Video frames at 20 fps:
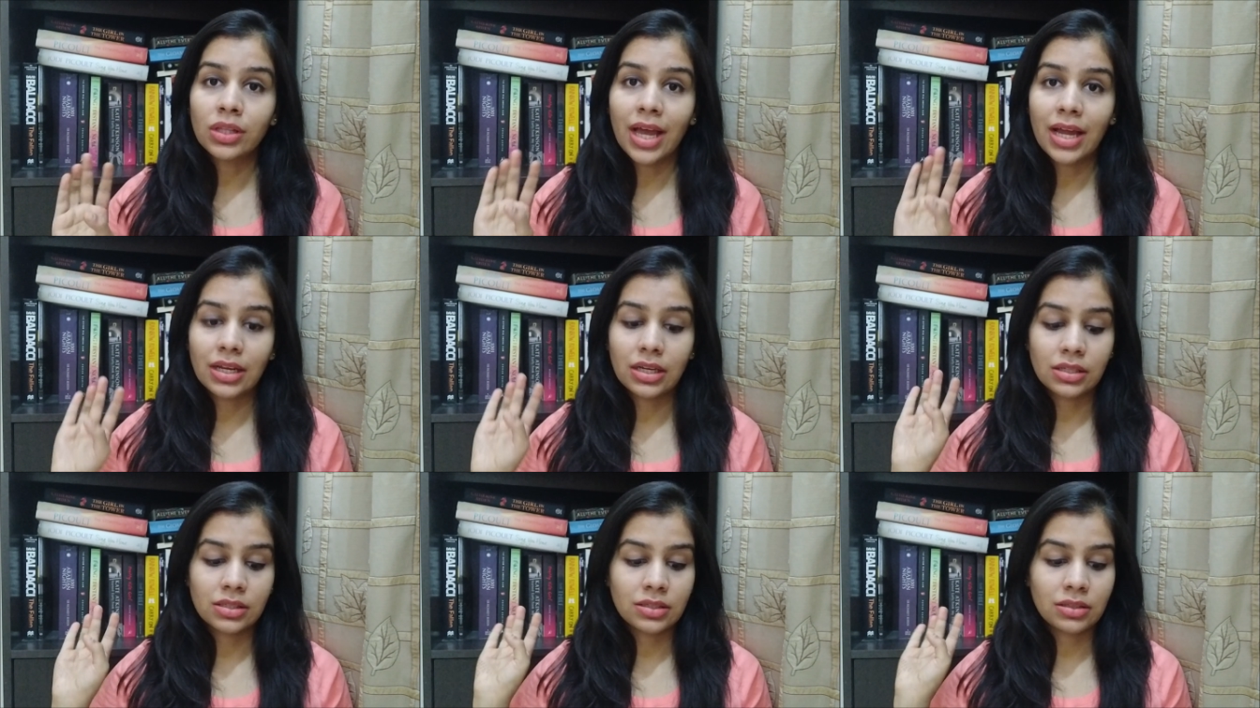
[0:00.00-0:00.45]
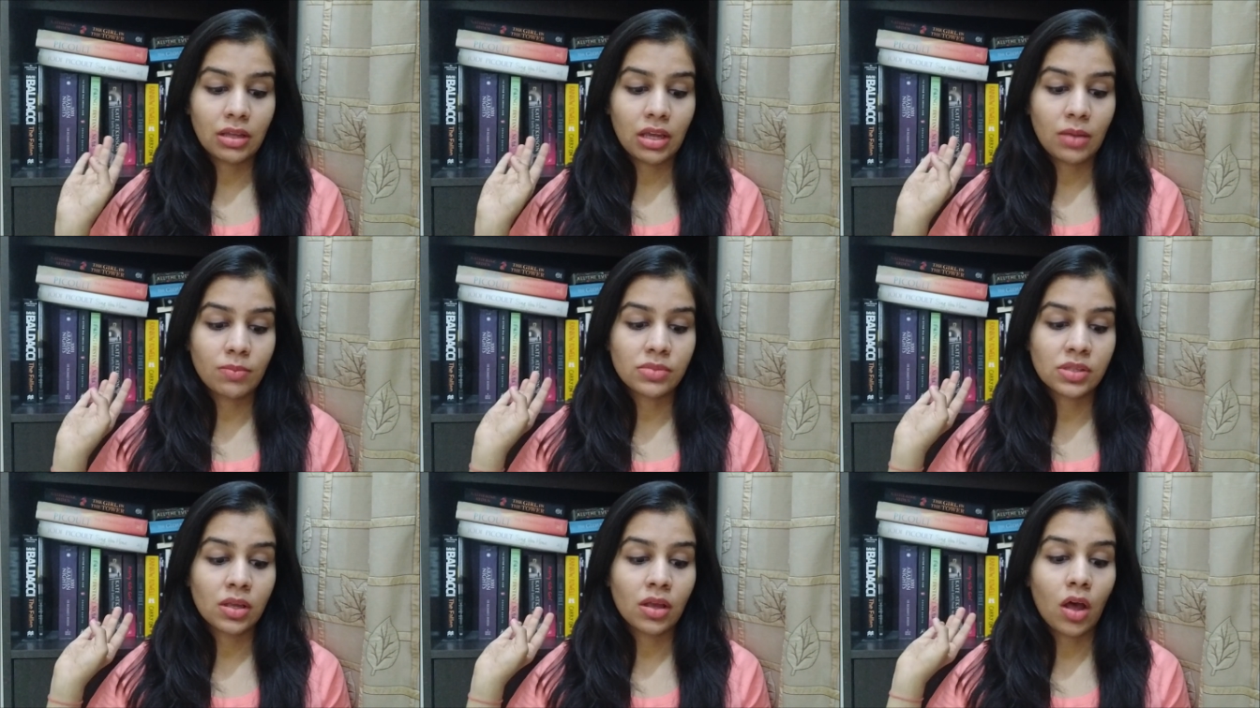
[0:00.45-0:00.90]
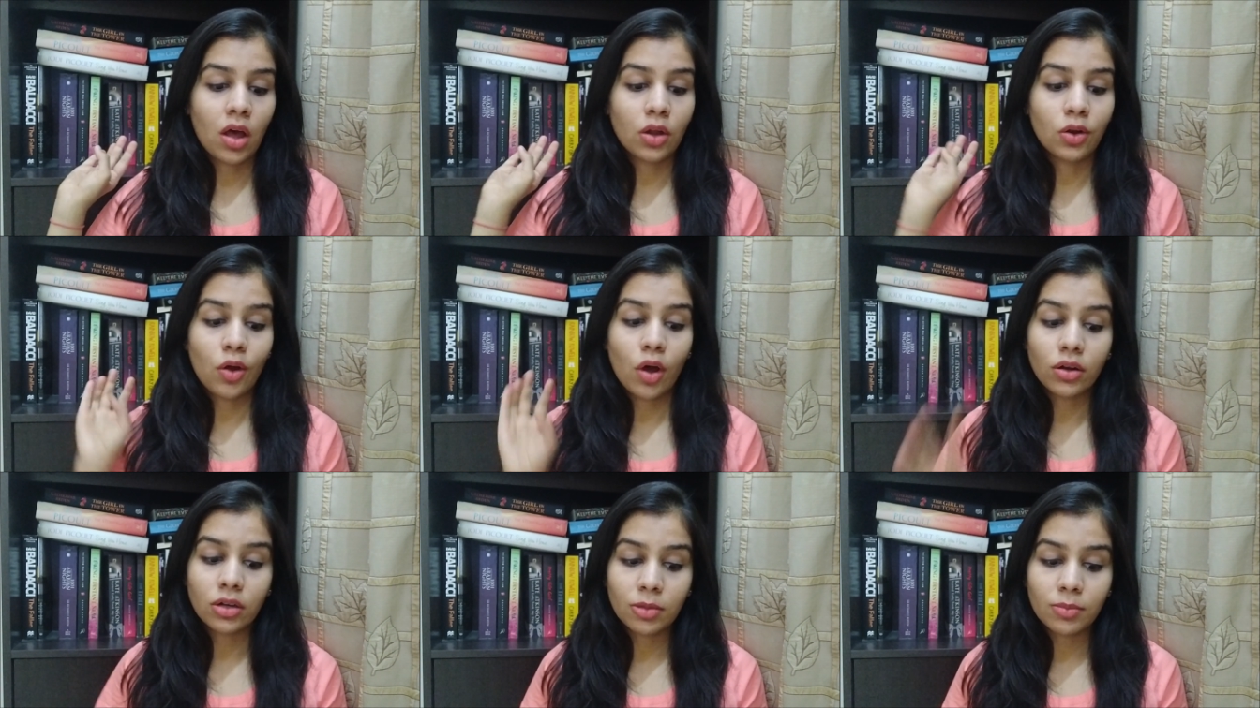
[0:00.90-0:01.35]
that is names
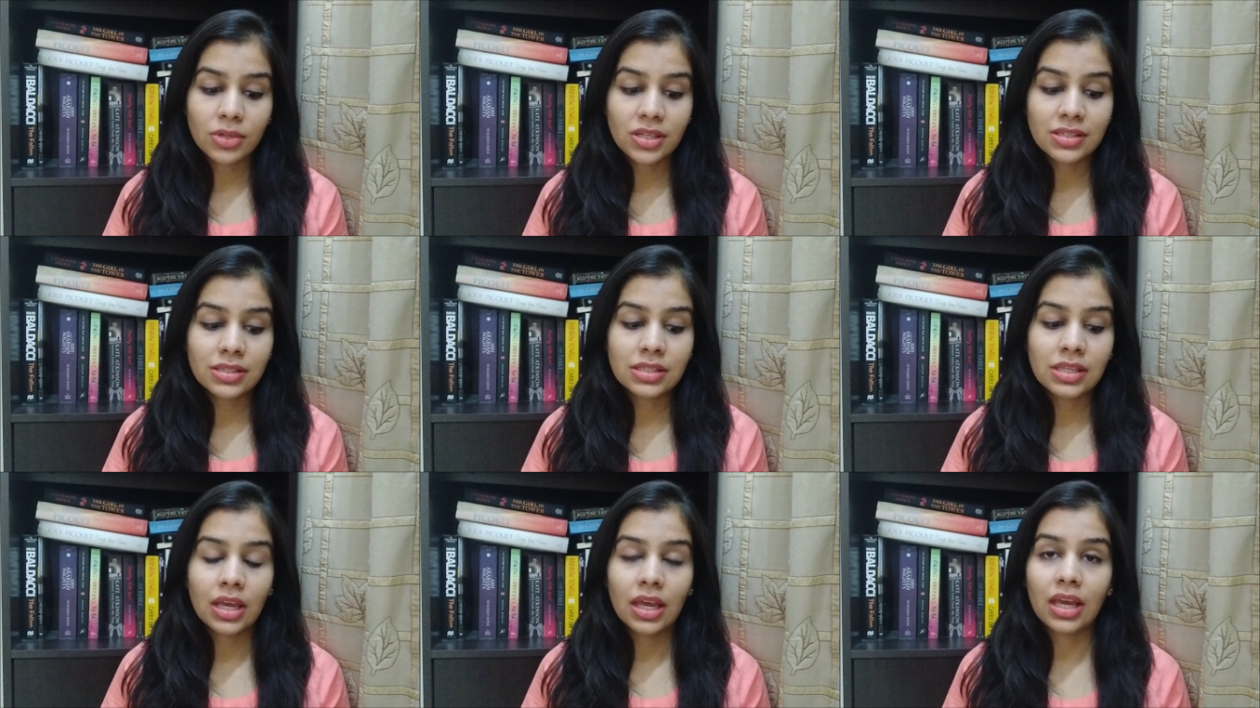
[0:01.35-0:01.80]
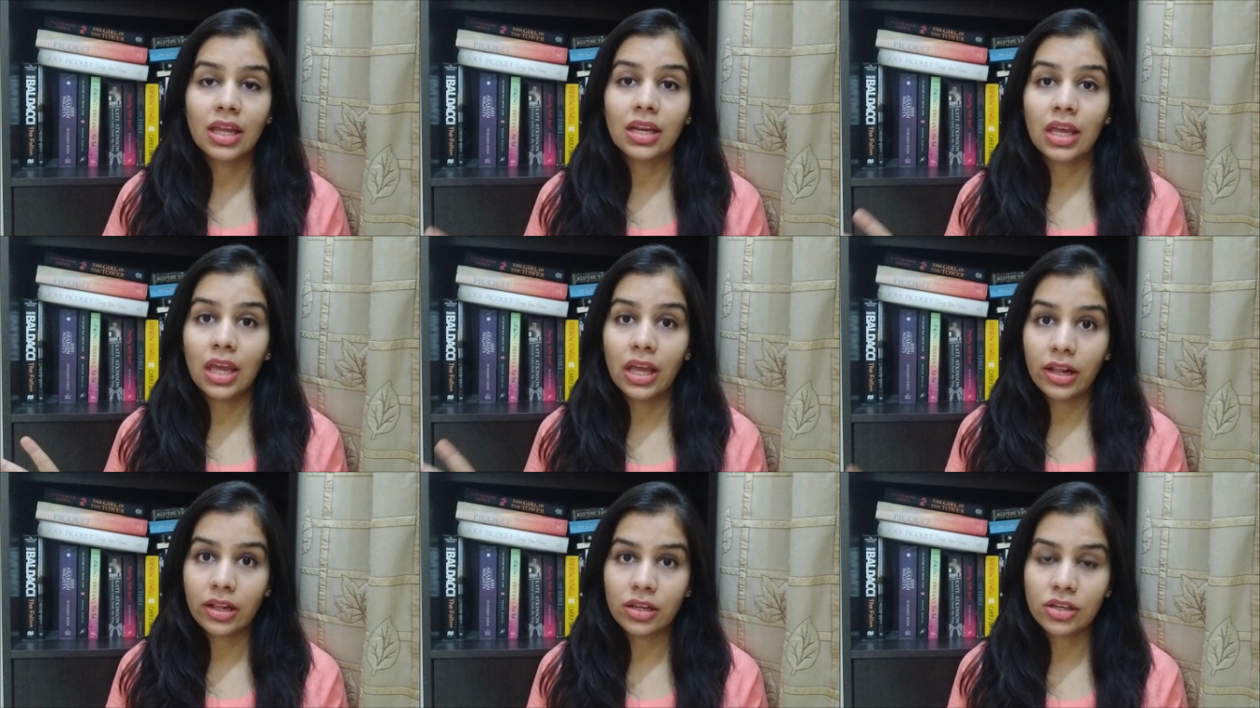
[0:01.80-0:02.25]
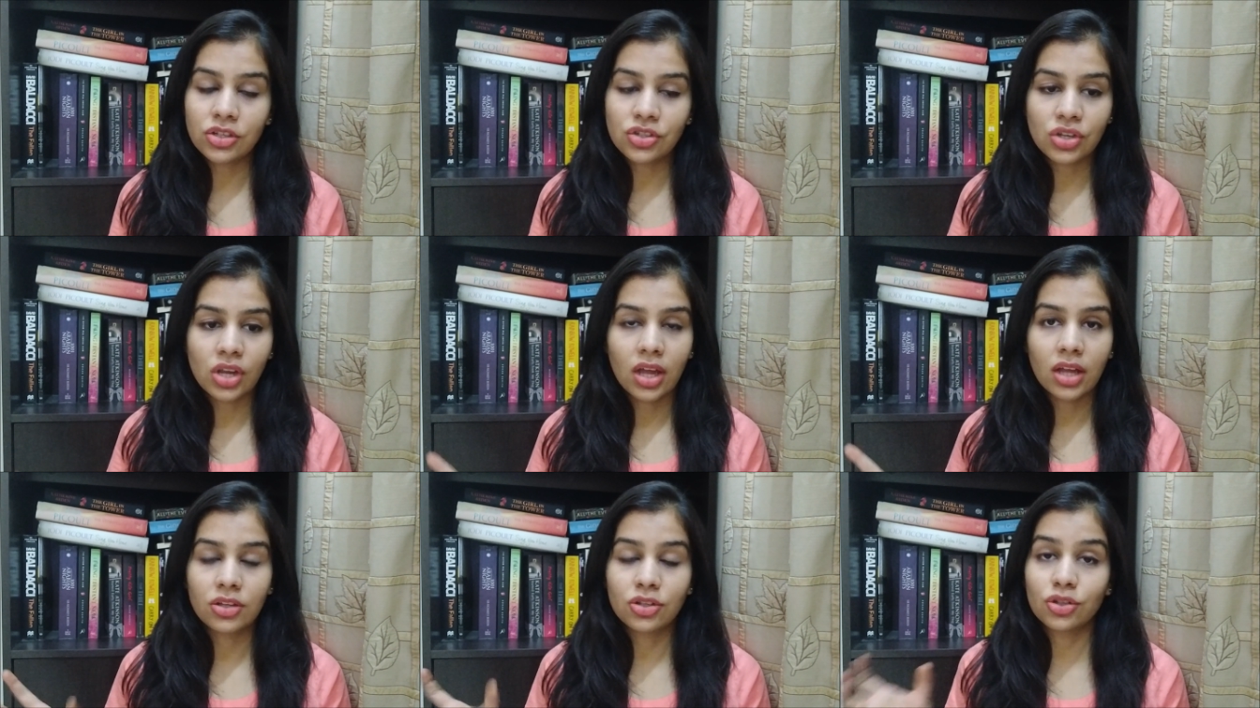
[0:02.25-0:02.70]
anonymous in
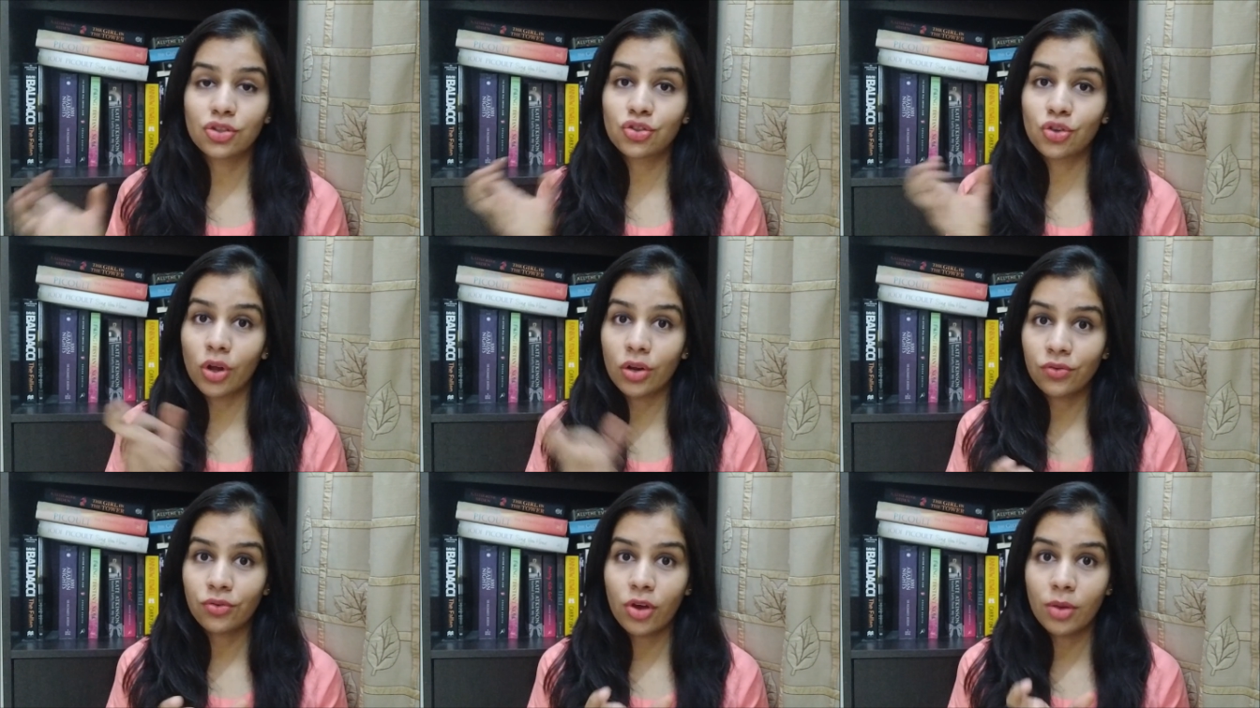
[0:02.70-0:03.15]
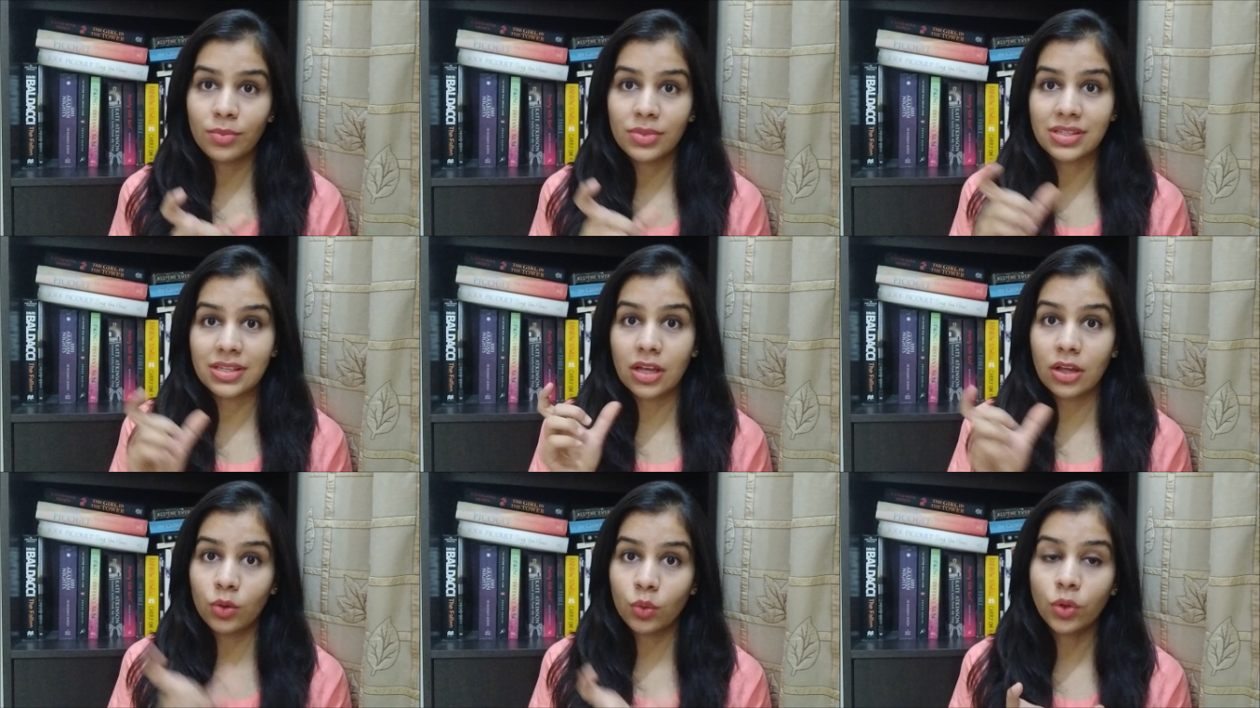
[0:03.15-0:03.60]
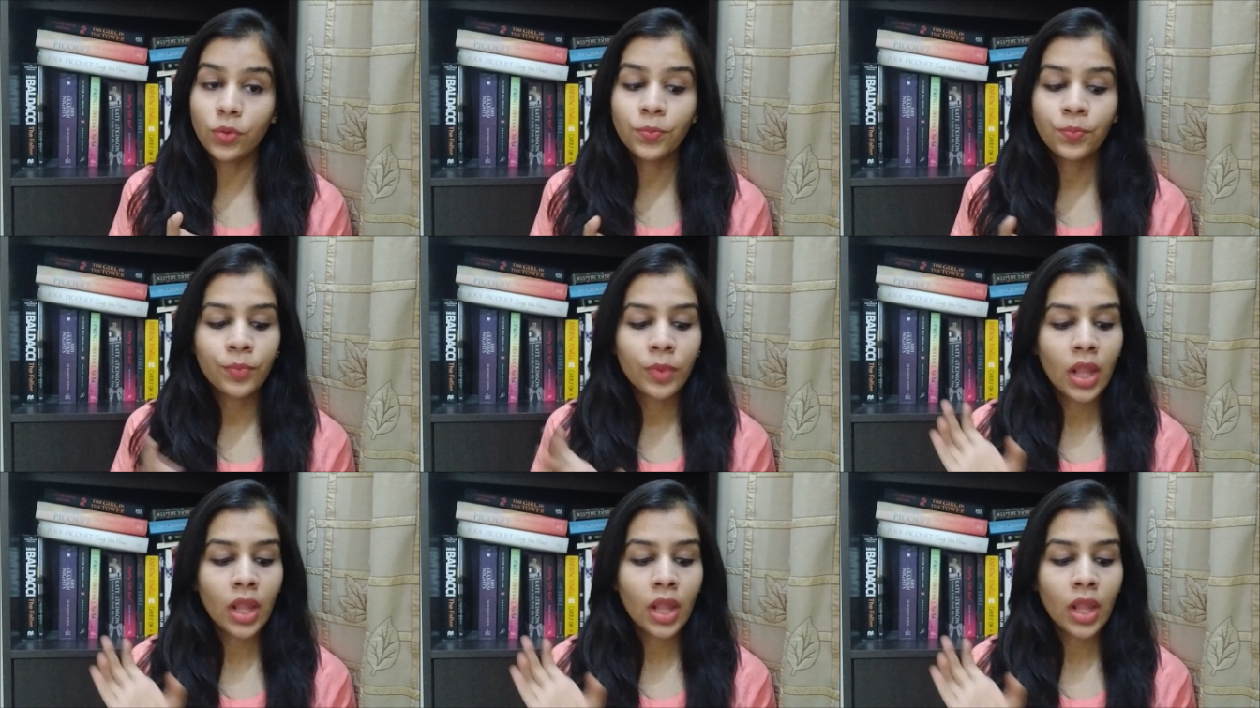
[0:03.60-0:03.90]
English, its short form is Anon,